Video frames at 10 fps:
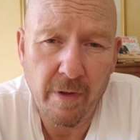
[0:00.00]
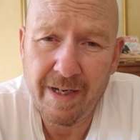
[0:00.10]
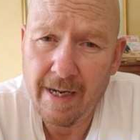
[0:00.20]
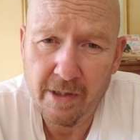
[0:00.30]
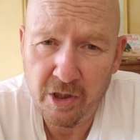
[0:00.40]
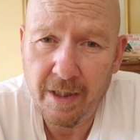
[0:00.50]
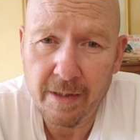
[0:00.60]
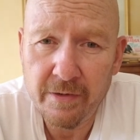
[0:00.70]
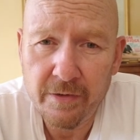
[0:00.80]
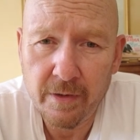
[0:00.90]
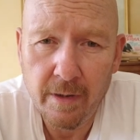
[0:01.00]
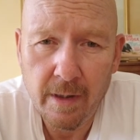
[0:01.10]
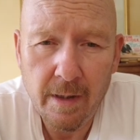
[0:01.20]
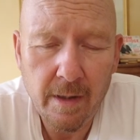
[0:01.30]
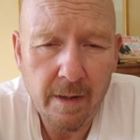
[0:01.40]
the gashes,
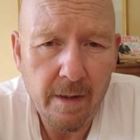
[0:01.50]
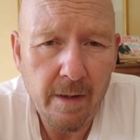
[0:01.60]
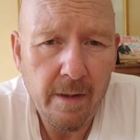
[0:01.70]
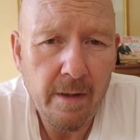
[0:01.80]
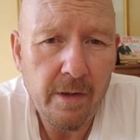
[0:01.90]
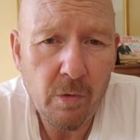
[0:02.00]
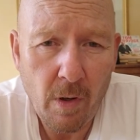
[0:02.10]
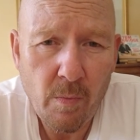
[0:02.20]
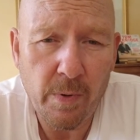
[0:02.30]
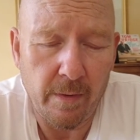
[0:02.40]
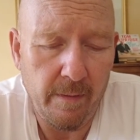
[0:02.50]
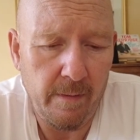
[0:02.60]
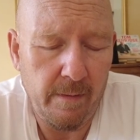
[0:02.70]
to open